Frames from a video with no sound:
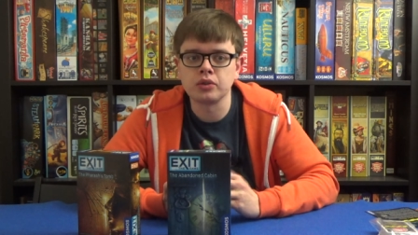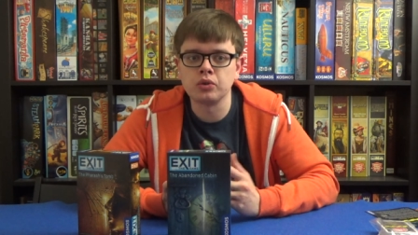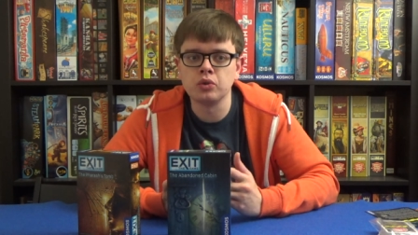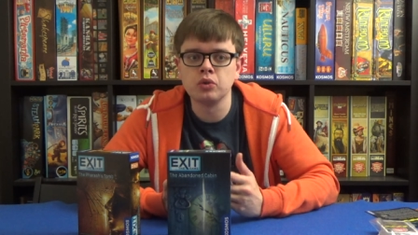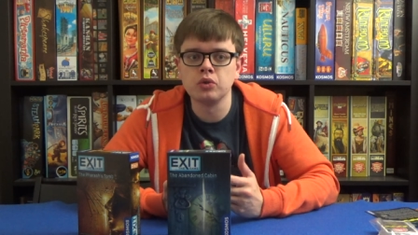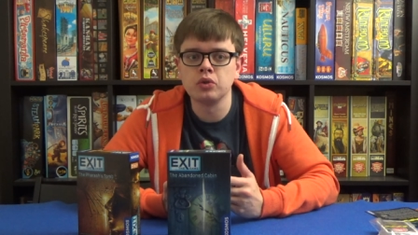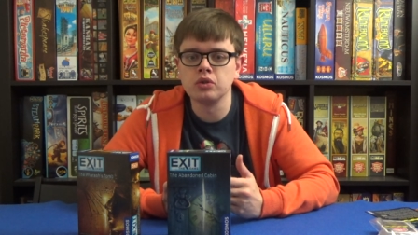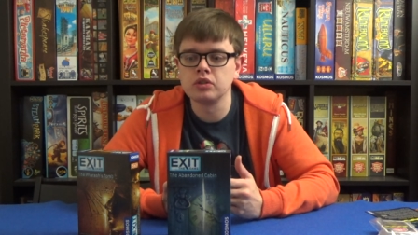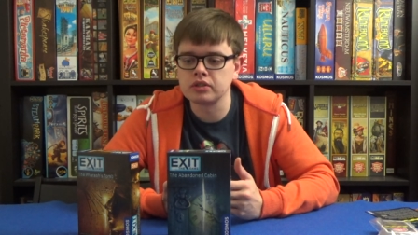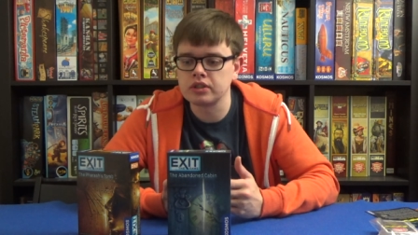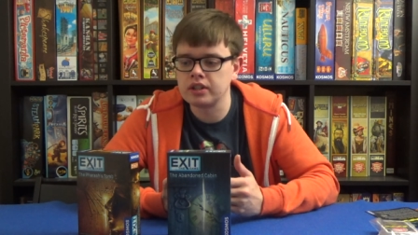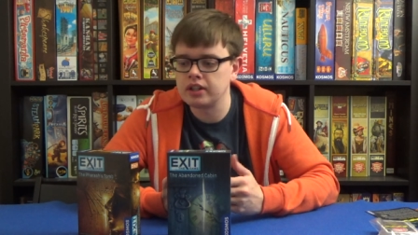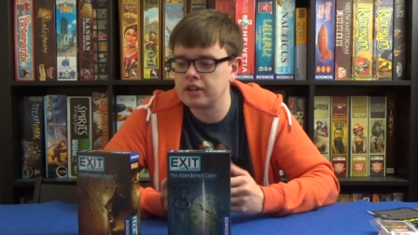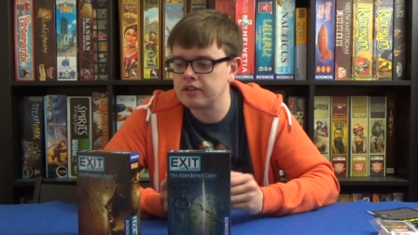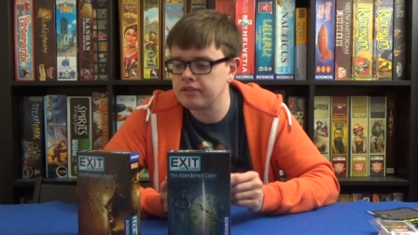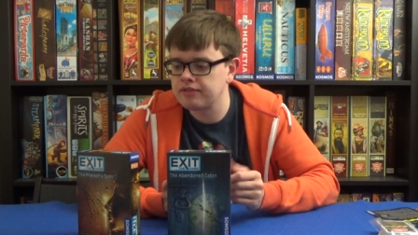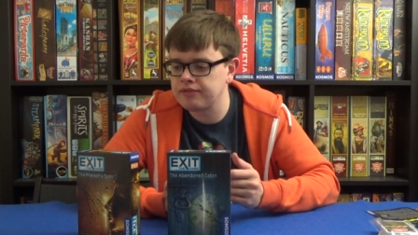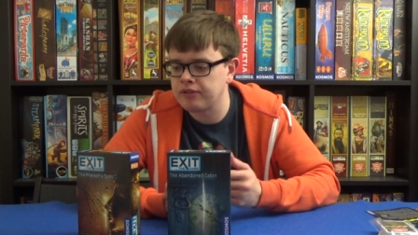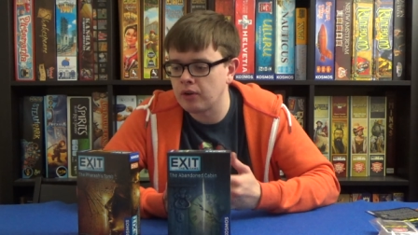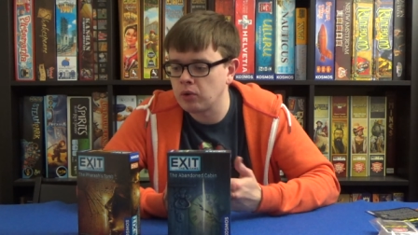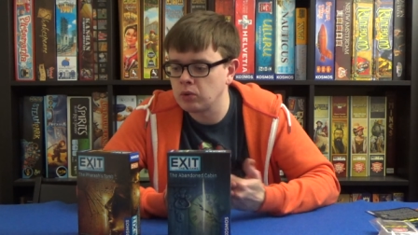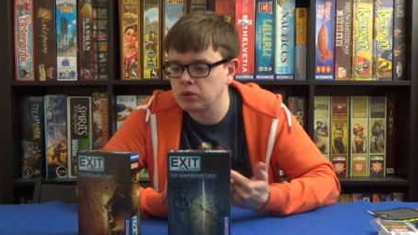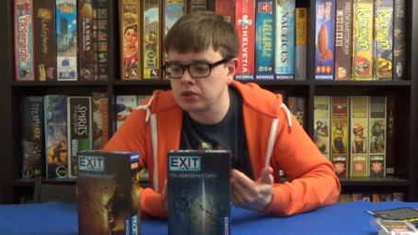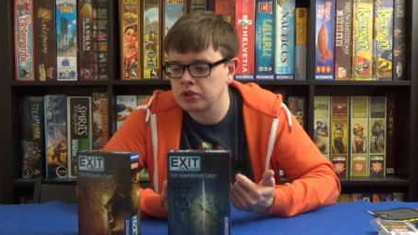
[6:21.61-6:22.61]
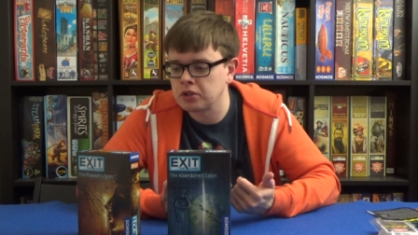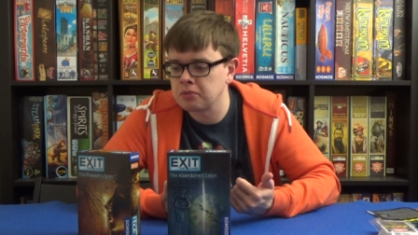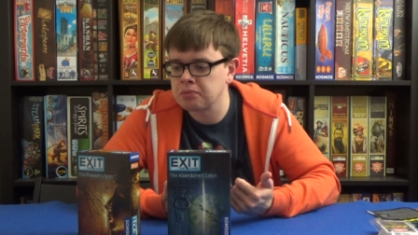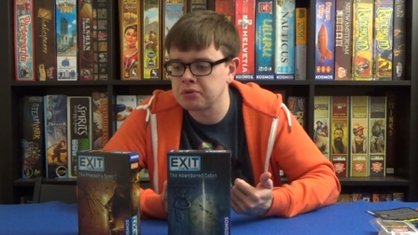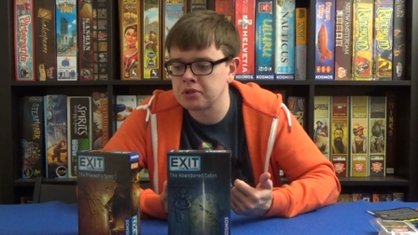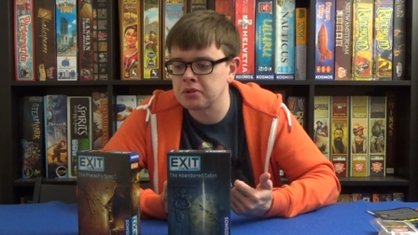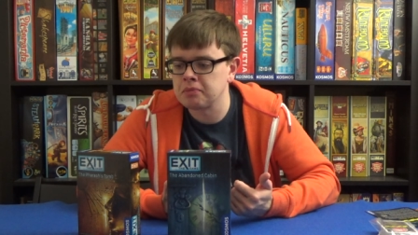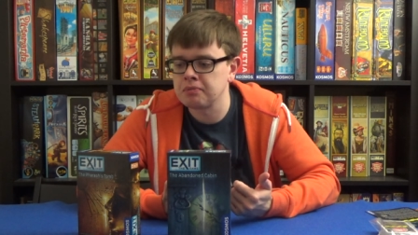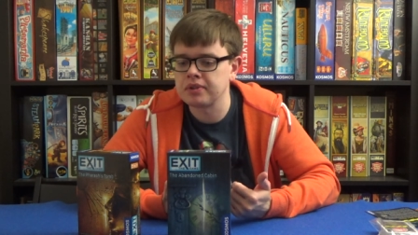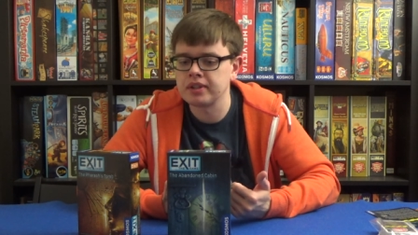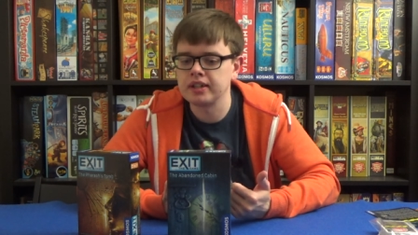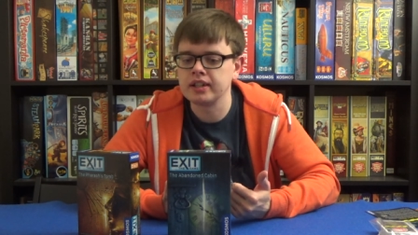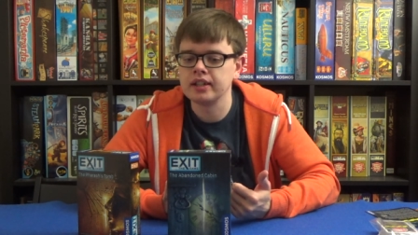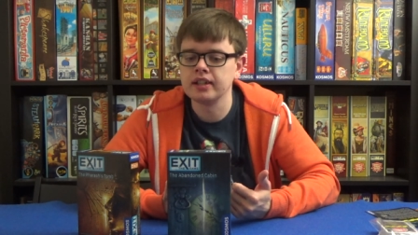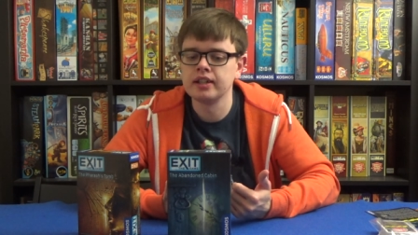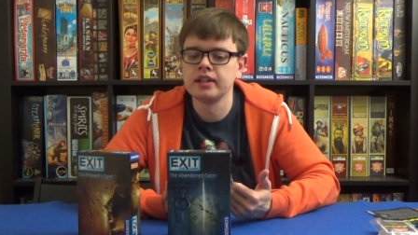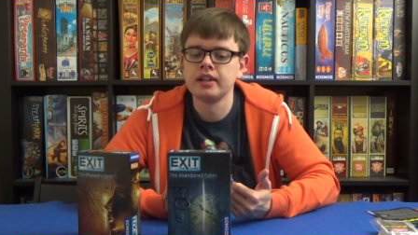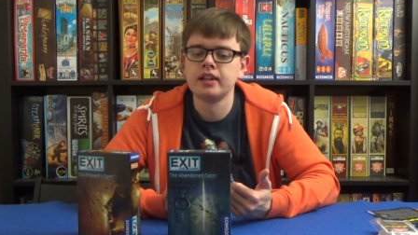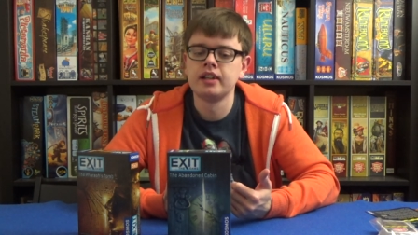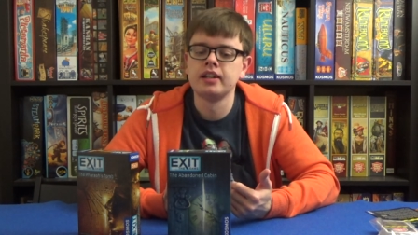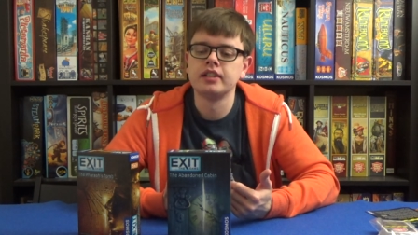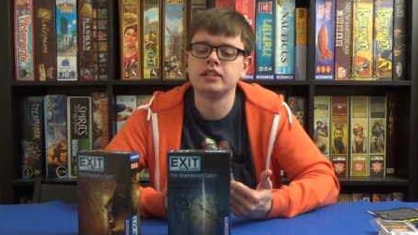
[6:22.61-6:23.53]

or, you know, fold up something